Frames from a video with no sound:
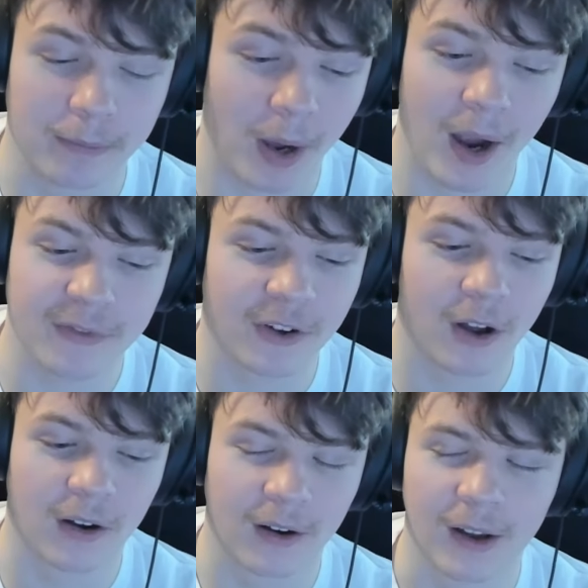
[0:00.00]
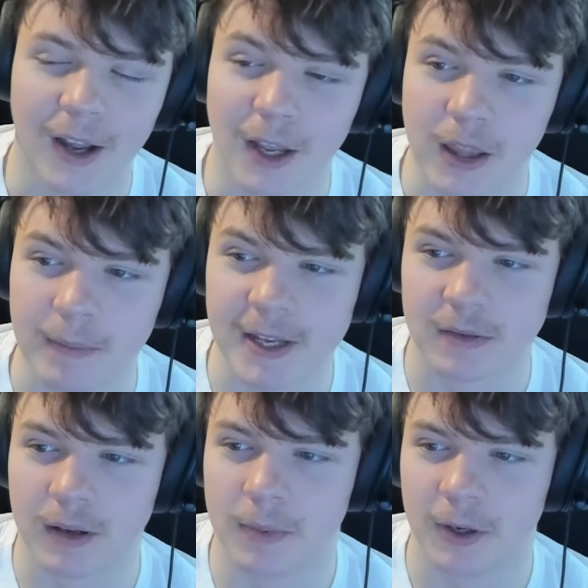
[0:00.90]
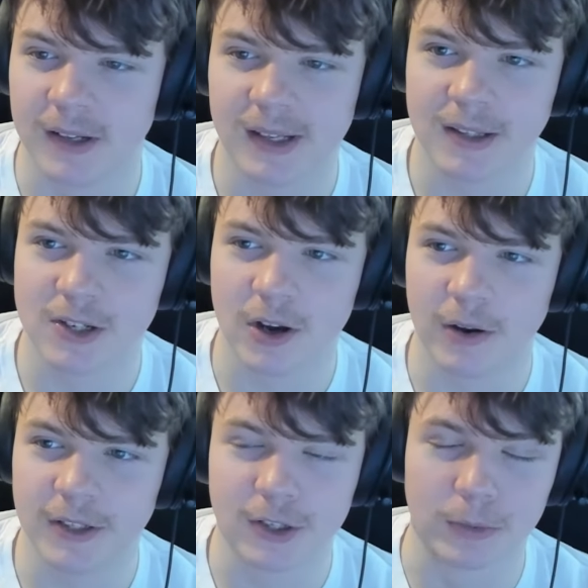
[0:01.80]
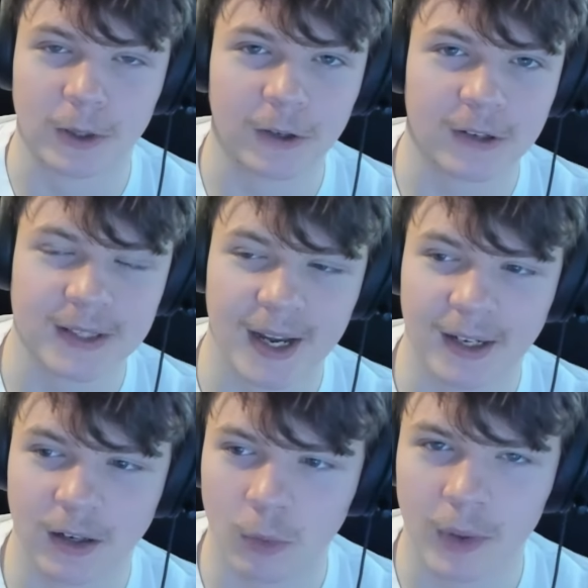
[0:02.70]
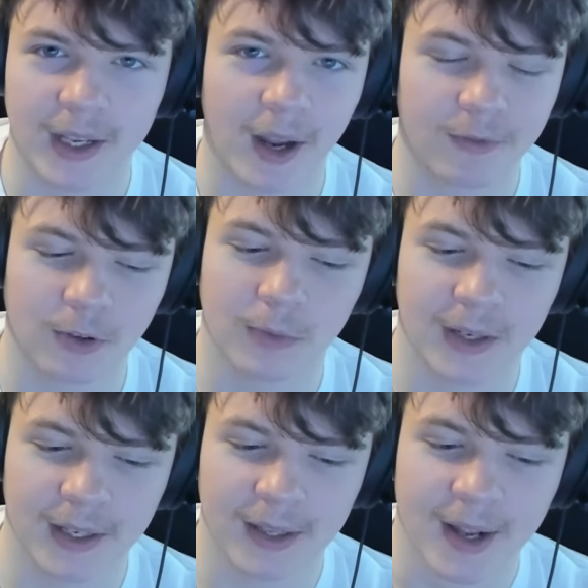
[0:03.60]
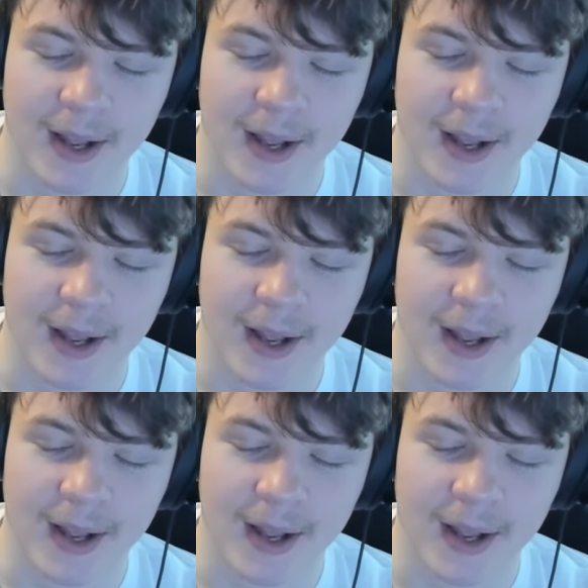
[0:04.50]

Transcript: by far the best way to put it, is that the show is super entertaining week after week.